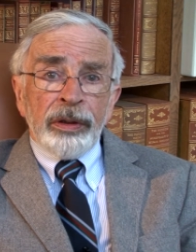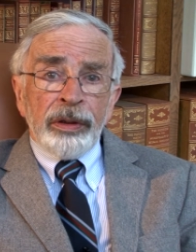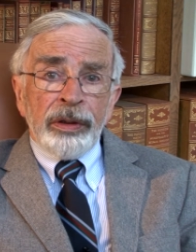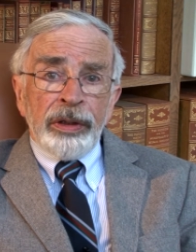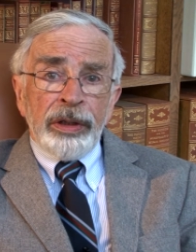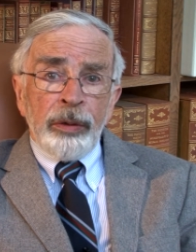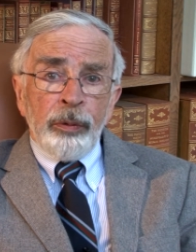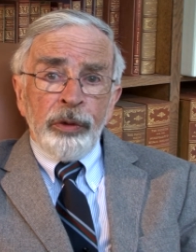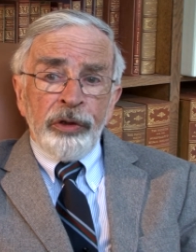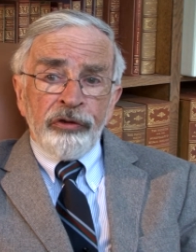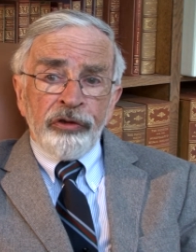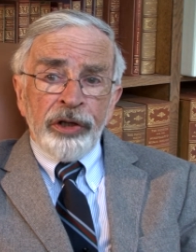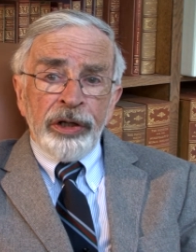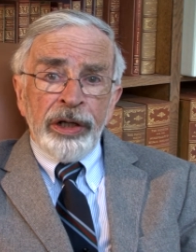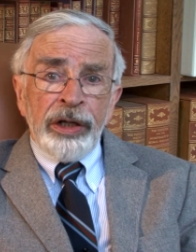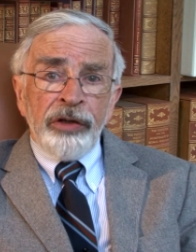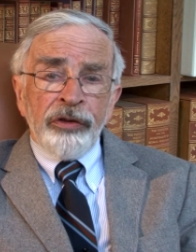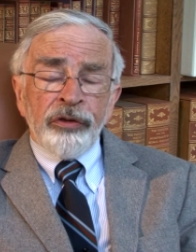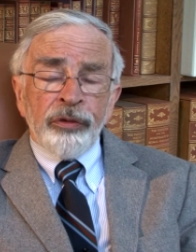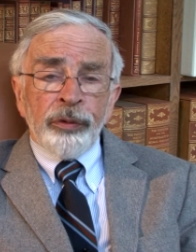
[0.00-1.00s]
in which
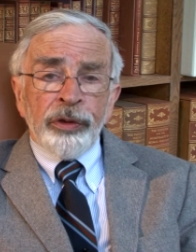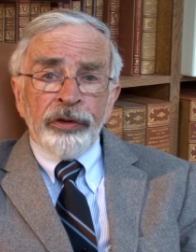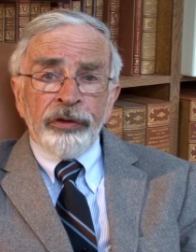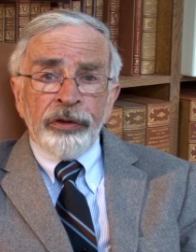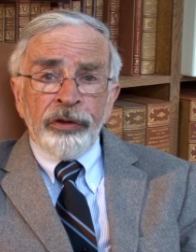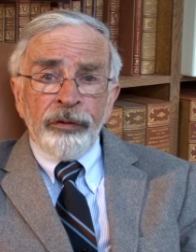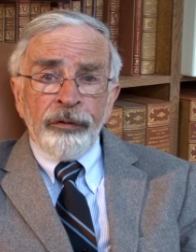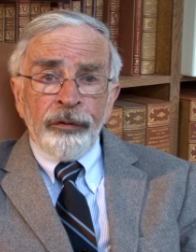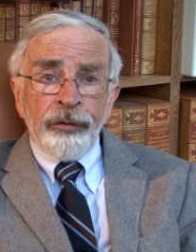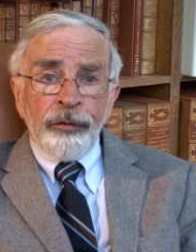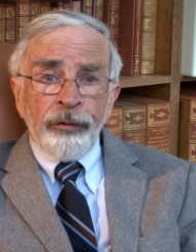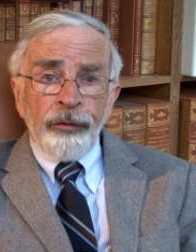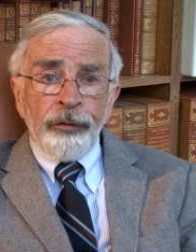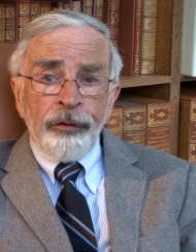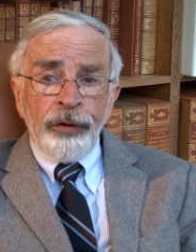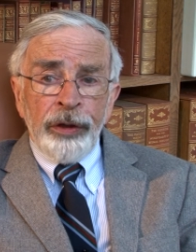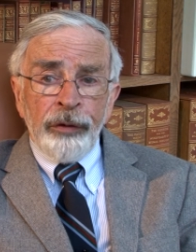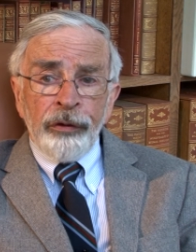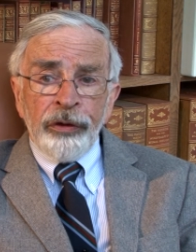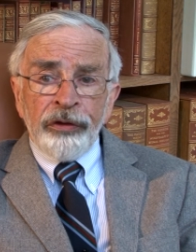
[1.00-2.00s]
case, once the
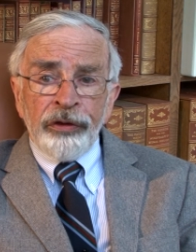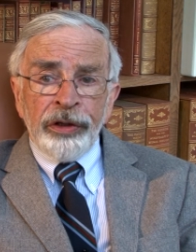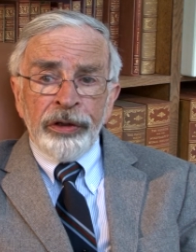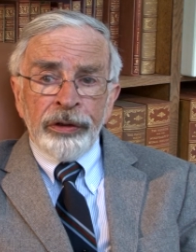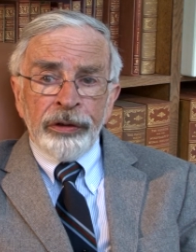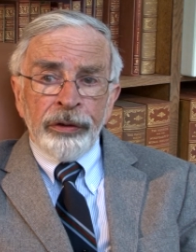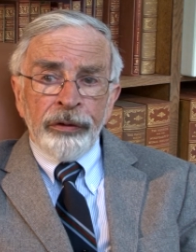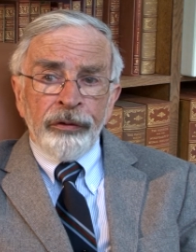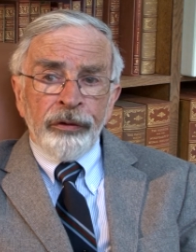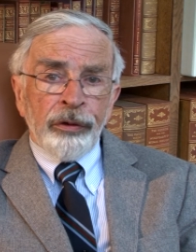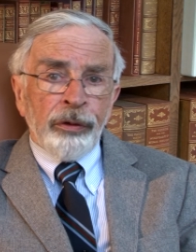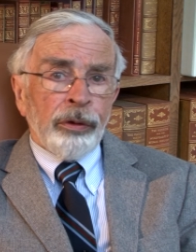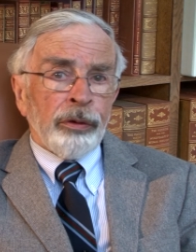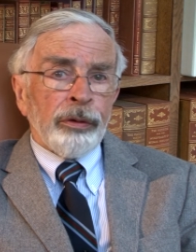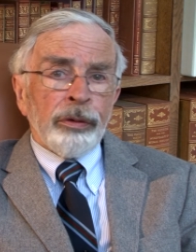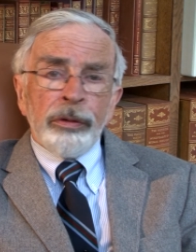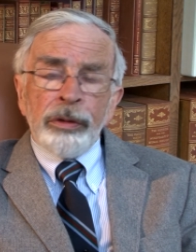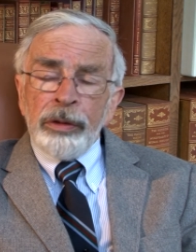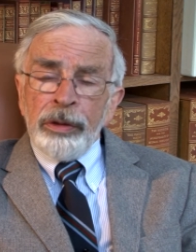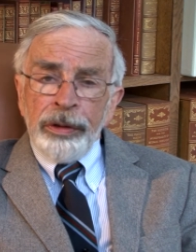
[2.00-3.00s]
fever is under
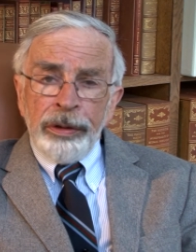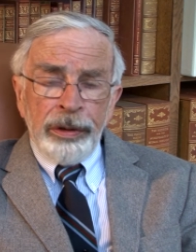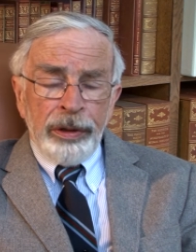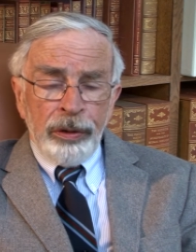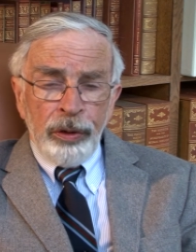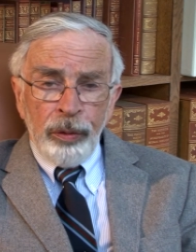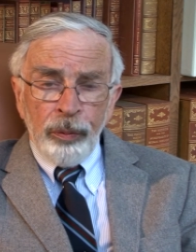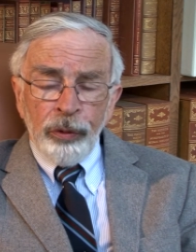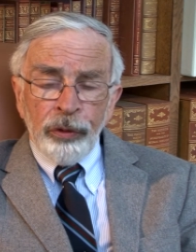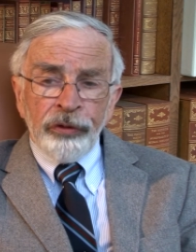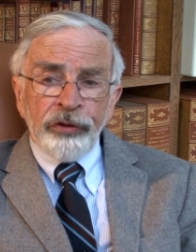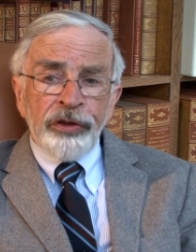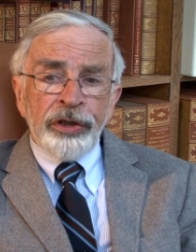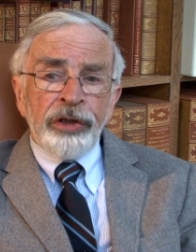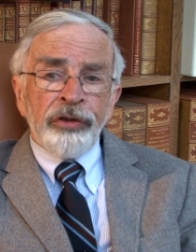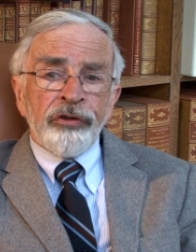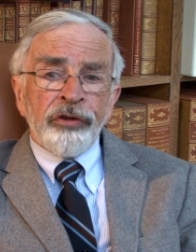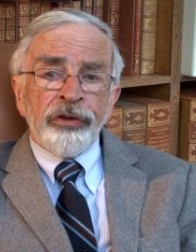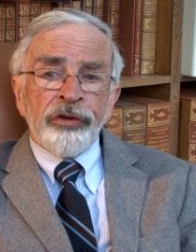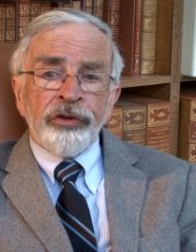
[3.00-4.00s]
control, there are no more
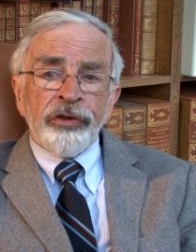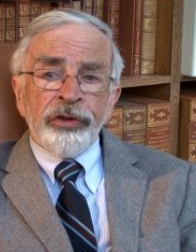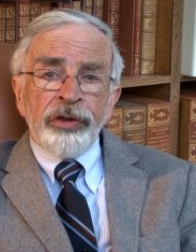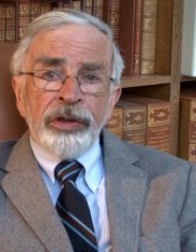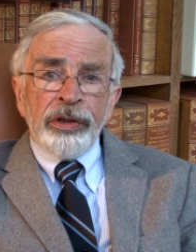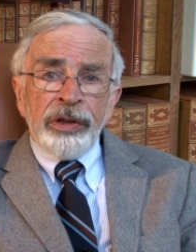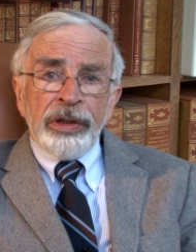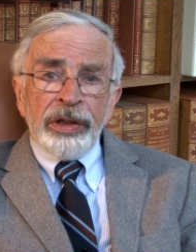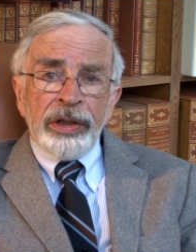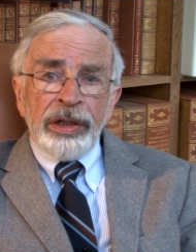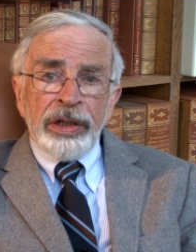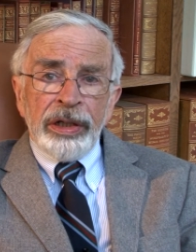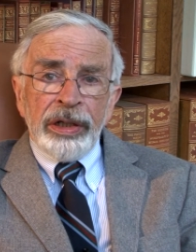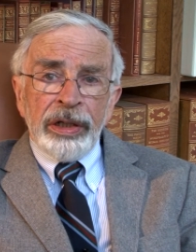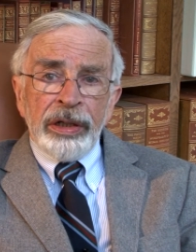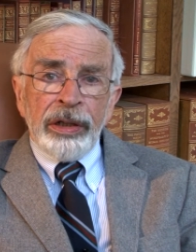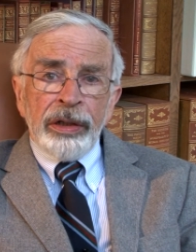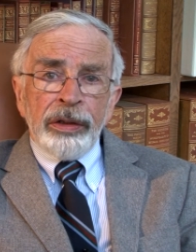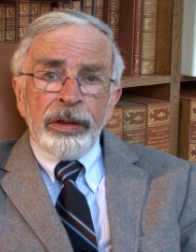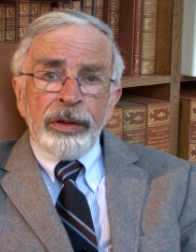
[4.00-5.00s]
seizures,
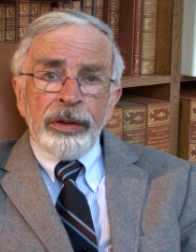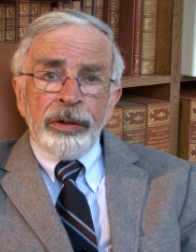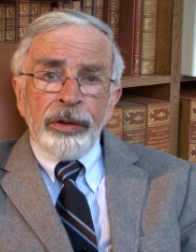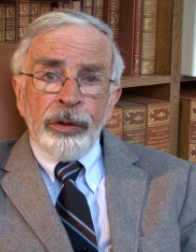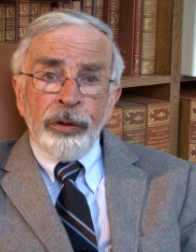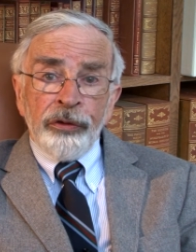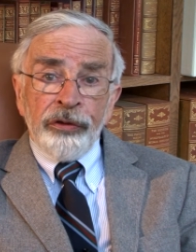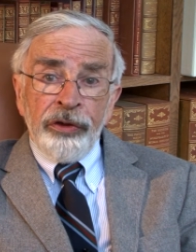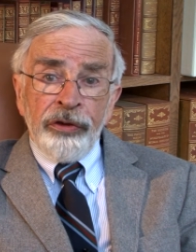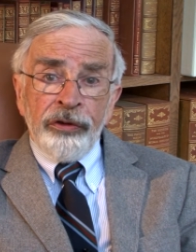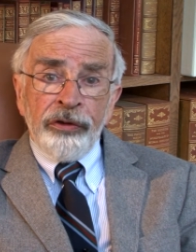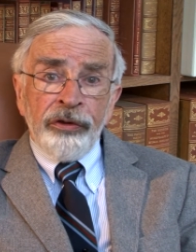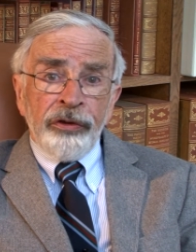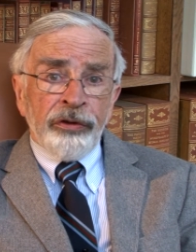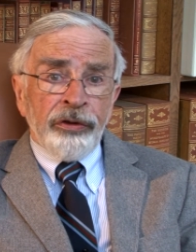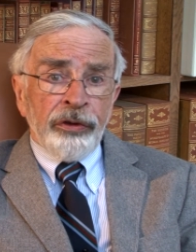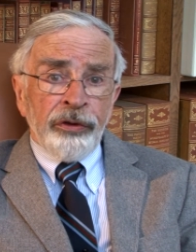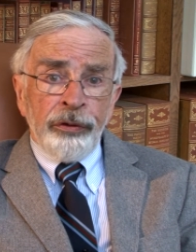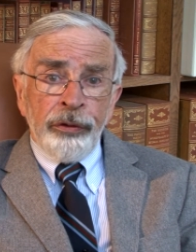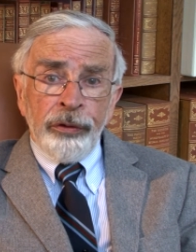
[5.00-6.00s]
and those
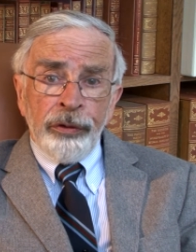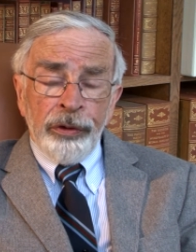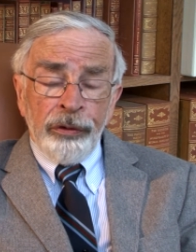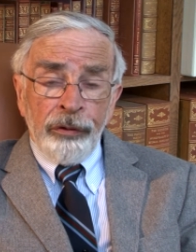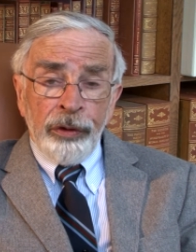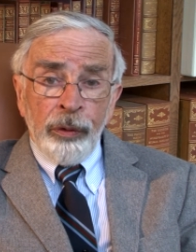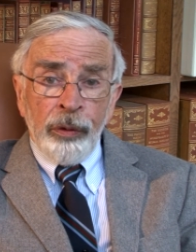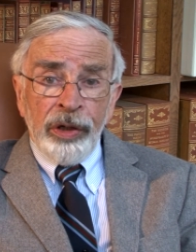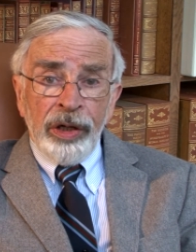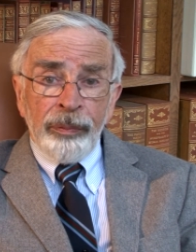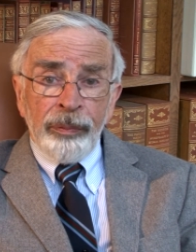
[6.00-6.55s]
instances do not require